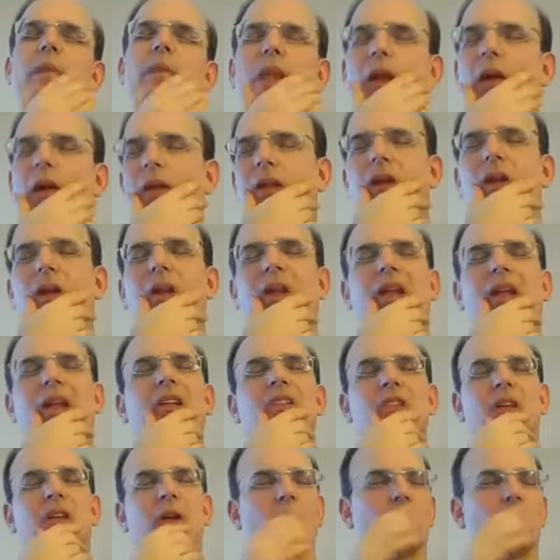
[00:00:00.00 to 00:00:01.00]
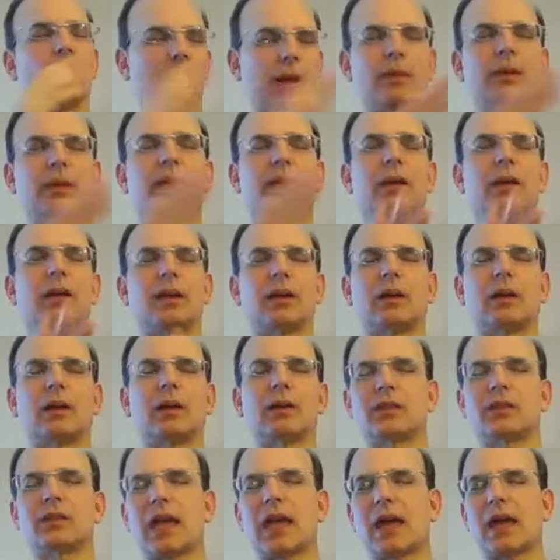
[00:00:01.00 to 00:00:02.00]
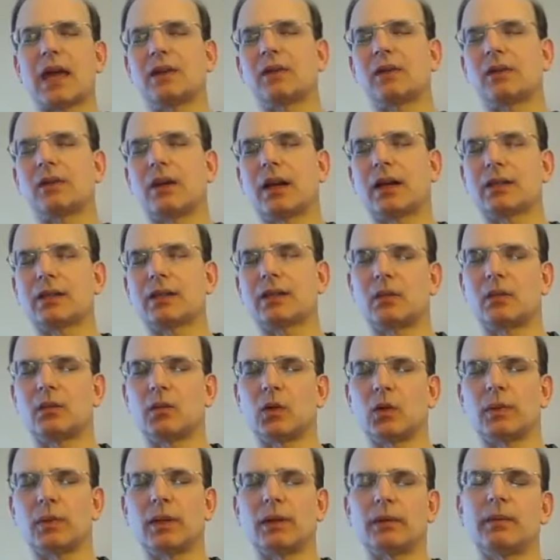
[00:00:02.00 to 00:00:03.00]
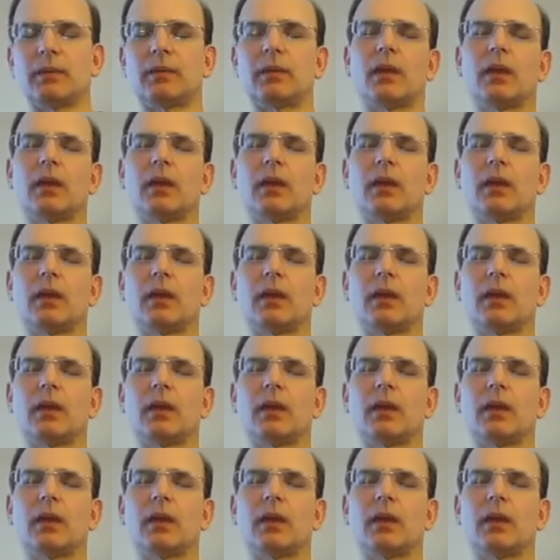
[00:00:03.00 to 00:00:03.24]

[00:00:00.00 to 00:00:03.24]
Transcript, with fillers: And then I'll share what I'm getting. I'll scan you guys in a moment.